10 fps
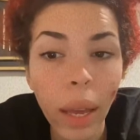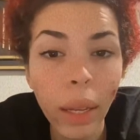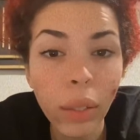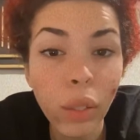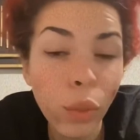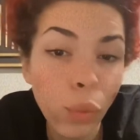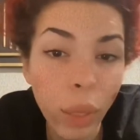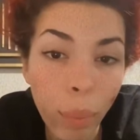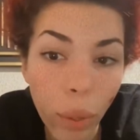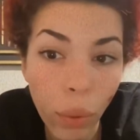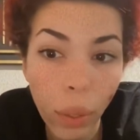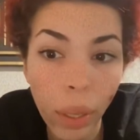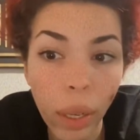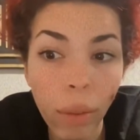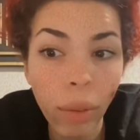and so it's really
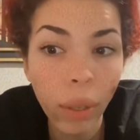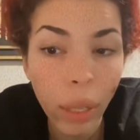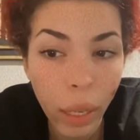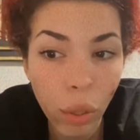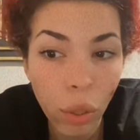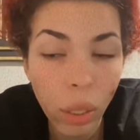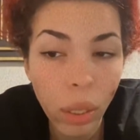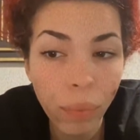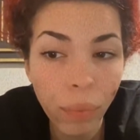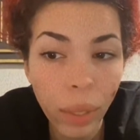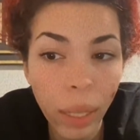pure and very natural.